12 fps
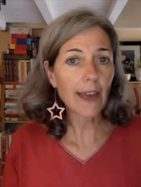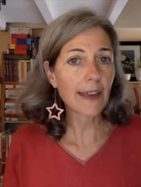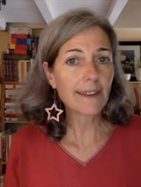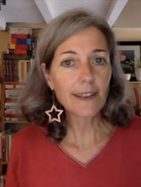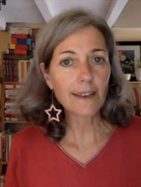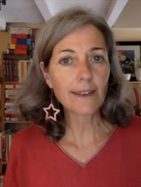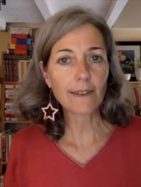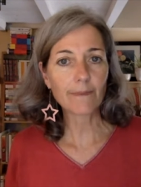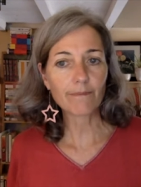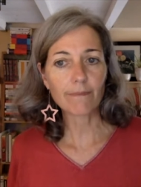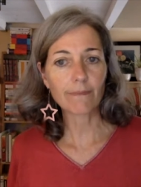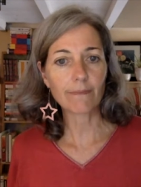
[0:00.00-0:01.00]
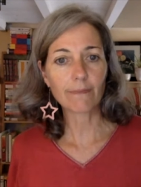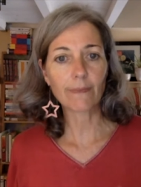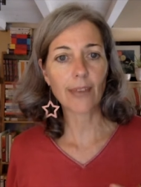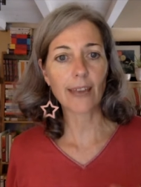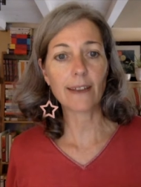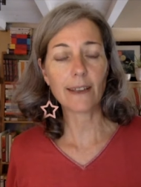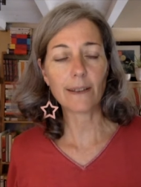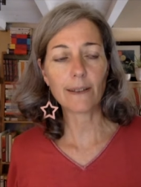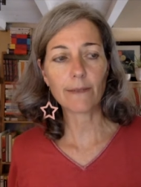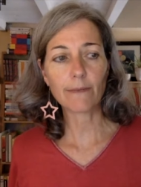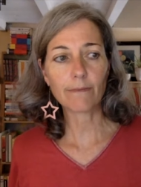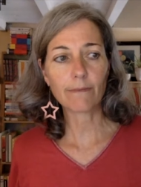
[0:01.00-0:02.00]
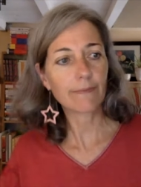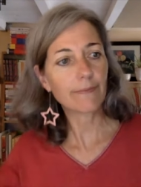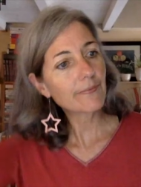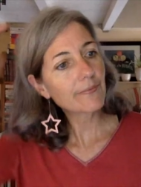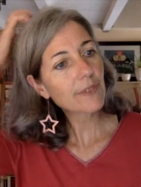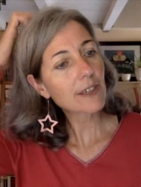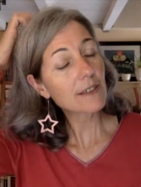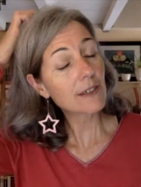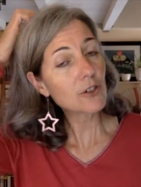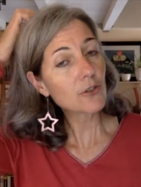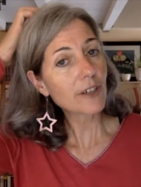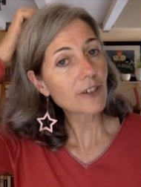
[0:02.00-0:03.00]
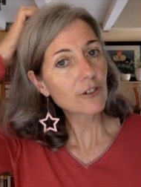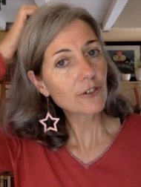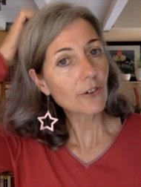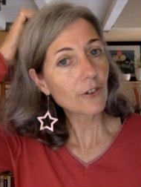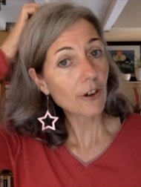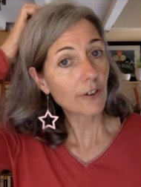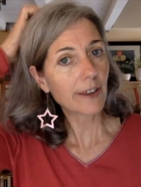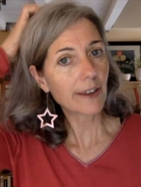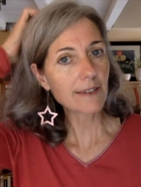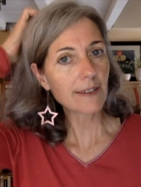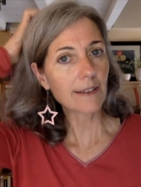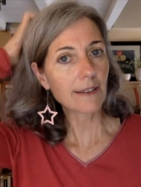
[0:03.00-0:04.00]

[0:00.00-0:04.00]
any any situation or context.